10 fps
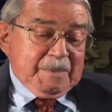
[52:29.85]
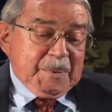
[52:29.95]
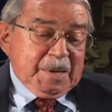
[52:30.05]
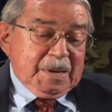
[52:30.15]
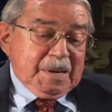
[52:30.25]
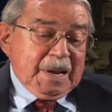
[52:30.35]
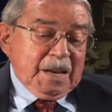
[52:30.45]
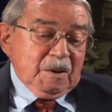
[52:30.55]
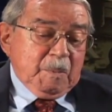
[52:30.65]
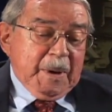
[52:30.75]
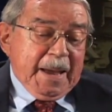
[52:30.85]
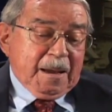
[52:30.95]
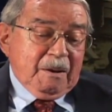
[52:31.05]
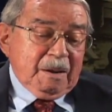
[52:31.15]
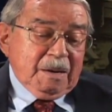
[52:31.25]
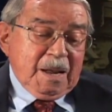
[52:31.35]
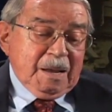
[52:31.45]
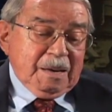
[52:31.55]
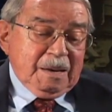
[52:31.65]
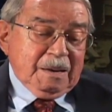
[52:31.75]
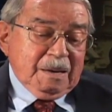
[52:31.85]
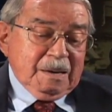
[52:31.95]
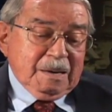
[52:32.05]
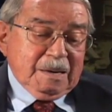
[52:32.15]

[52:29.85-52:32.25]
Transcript: But I look back on it and uh,